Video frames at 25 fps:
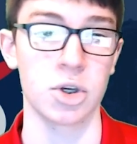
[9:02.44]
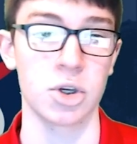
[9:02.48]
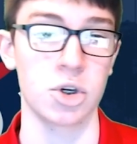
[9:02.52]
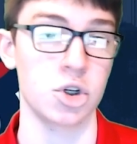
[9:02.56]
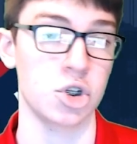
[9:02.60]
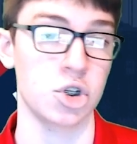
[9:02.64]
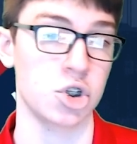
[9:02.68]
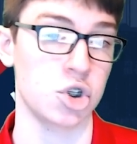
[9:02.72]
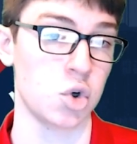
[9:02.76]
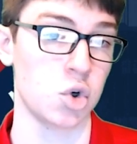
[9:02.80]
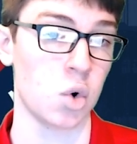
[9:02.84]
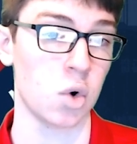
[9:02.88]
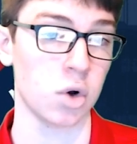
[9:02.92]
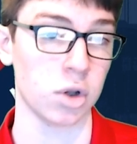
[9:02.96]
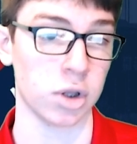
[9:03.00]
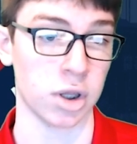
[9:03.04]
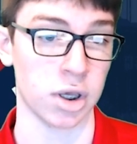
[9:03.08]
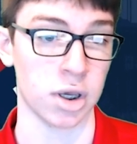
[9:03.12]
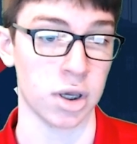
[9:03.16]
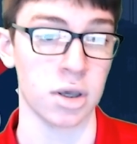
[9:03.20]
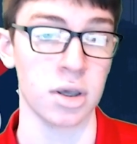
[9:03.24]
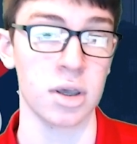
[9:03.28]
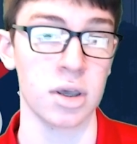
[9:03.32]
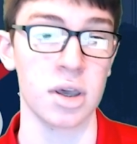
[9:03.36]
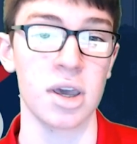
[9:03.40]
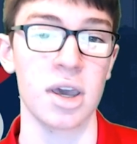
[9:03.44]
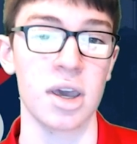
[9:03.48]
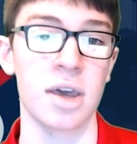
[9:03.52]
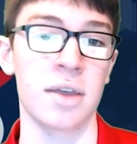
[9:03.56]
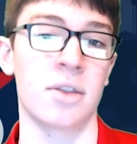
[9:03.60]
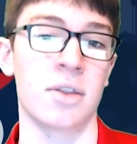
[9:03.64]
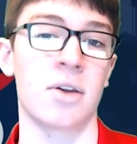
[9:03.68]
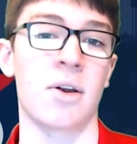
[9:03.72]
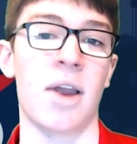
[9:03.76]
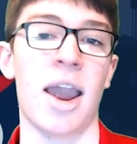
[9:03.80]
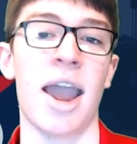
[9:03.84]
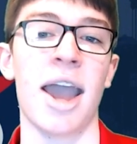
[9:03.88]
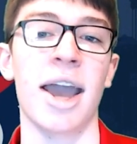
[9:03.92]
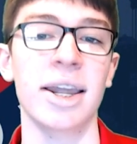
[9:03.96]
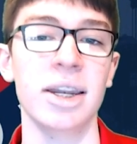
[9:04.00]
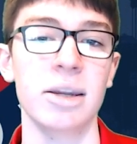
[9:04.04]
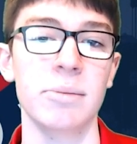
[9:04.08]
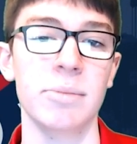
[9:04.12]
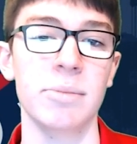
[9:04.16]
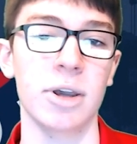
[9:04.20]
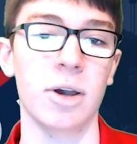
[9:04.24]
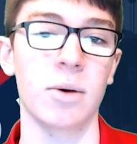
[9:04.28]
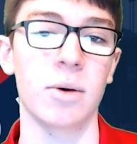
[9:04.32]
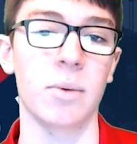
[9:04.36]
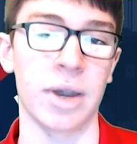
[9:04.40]
Surely, there had to
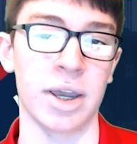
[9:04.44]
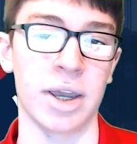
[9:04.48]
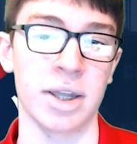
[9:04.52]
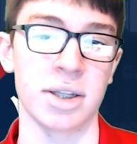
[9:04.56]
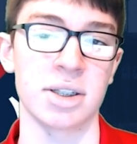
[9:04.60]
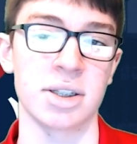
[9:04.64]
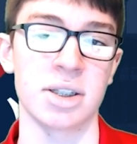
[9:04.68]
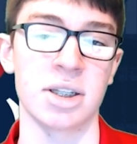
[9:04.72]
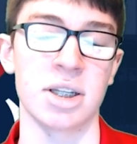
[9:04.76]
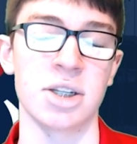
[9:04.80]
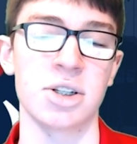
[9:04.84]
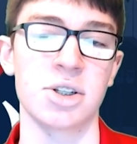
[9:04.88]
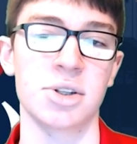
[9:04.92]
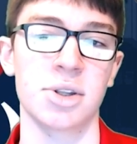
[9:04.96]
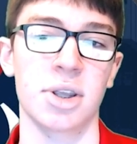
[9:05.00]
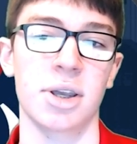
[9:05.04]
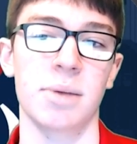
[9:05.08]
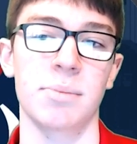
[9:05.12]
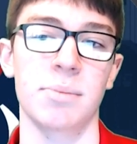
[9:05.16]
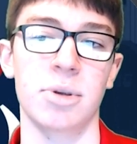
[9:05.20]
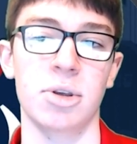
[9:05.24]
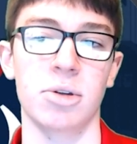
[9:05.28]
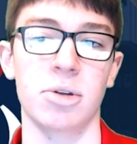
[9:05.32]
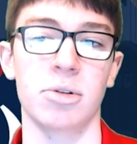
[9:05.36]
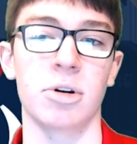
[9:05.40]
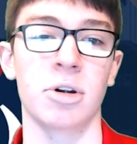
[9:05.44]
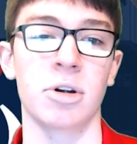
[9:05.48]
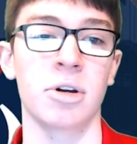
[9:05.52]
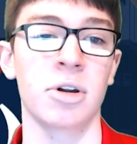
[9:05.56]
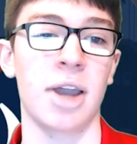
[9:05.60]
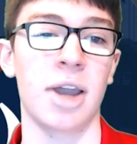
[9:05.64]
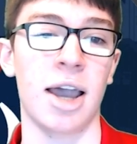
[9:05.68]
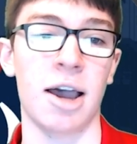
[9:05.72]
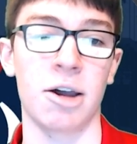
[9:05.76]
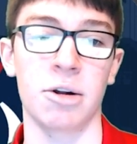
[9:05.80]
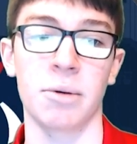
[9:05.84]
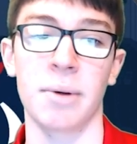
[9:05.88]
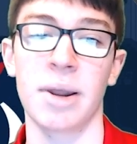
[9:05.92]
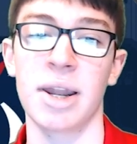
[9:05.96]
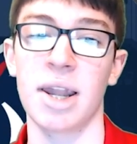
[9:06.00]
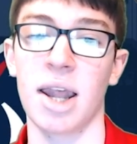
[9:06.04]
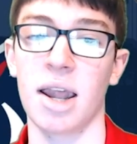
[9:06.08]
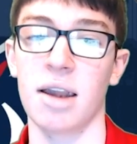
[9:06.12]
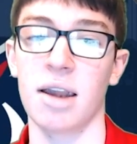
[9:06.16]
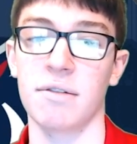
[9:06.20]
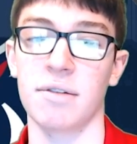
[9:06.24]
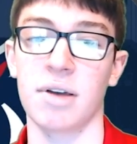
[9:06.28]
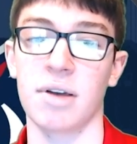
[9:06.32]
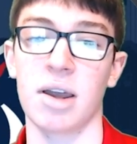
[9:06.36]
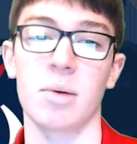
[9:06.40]
be a way to teach the computer how to
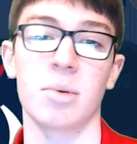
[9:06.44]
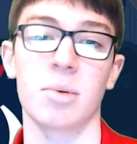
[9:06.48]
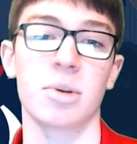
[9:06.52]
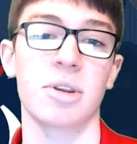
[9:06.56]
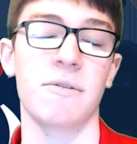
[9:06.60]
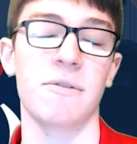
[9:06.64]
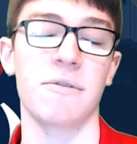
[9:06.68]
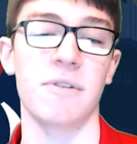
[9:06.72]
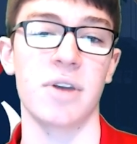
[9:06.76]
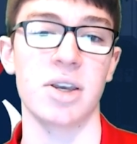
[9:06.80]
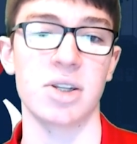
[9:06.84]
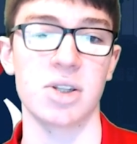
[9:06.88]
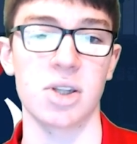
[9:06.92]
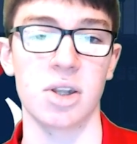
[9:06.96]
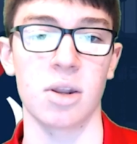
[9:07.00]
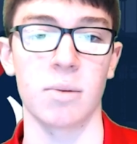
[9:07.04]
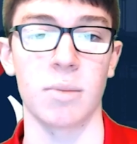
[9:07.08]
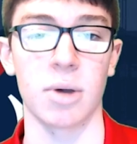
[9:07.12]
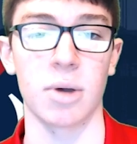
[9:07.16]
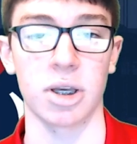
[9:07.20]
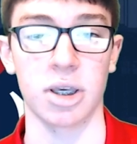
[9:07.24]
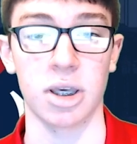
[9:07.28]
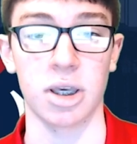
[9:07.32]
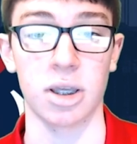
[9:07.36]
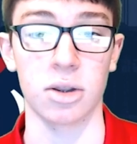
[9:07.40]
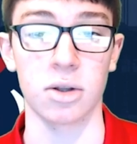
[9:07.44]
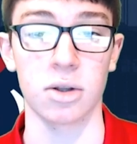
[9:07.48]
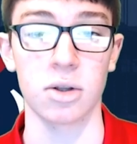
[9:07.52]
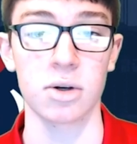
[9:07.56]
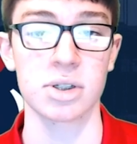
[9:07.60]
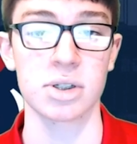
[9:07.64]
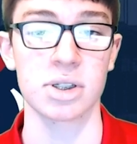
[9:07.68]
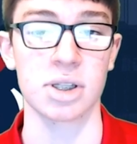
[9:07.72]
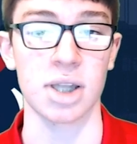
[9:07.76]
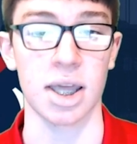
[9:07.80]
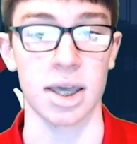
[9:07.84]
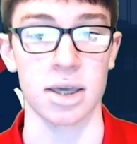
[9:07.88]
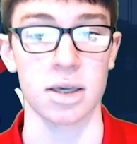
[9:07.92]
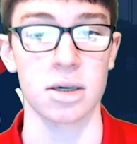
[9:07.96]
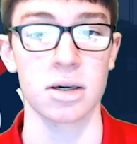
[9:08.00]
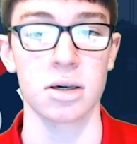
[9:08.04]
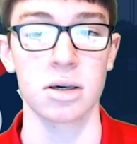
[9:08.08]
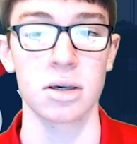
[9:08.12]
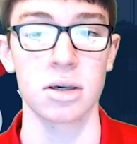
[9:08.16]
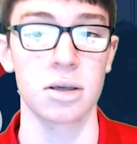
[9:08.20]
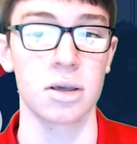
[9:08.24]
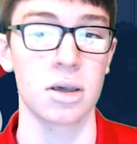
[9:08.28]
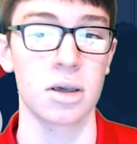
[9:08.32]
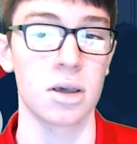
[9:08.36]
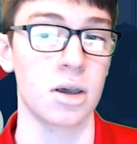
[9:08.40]
identify what the face of the monkey looks like.
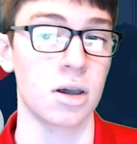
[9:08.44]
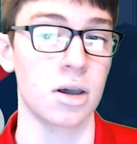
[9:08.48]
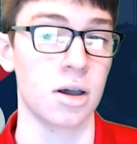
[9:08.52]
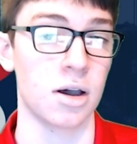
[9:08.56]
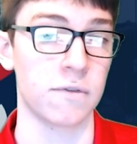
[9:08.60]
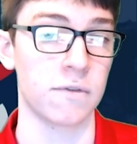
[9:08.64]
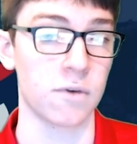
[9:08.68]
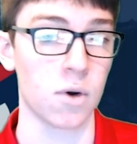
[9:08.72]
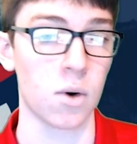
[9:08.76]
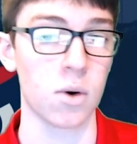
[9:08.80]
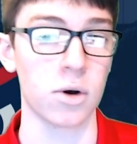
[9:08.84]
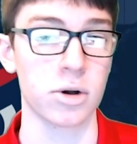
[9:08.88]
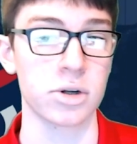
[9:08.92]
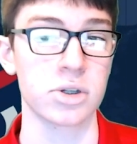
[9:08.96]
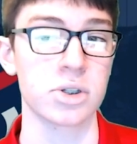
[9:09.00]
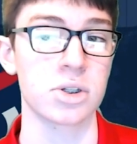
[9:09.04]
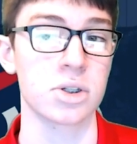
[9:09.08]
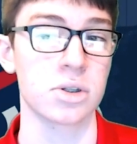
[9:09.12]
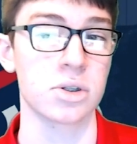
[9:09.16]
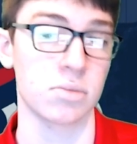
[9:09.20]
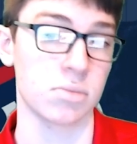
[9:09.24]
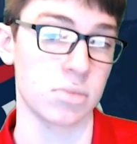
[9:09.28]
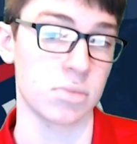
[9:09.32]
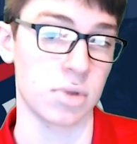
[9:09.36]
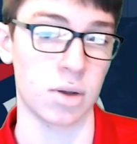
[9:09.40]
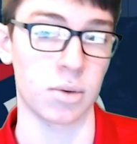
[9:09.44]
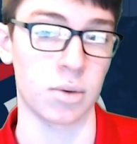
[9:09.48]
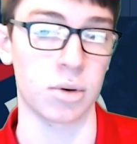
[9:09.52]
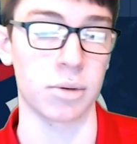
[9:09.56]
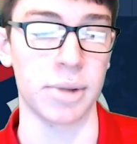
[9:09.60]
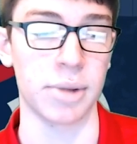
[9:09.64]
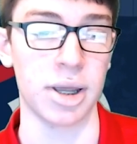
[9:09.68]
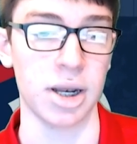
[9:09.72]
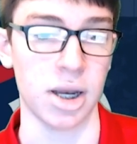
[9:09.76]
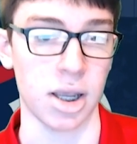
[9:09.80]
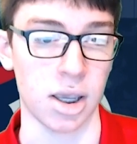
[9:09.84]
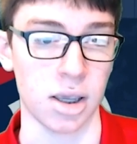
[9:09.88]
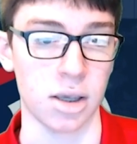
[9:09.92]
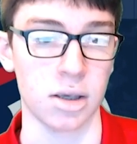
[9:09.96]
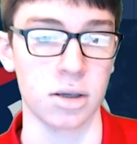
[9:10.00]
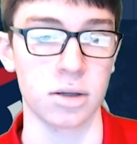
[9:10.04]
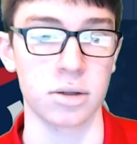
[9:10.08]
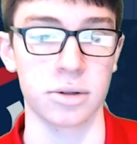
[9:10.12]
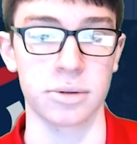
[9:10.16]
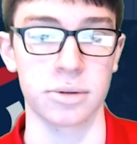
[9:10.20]
Of course, there were many.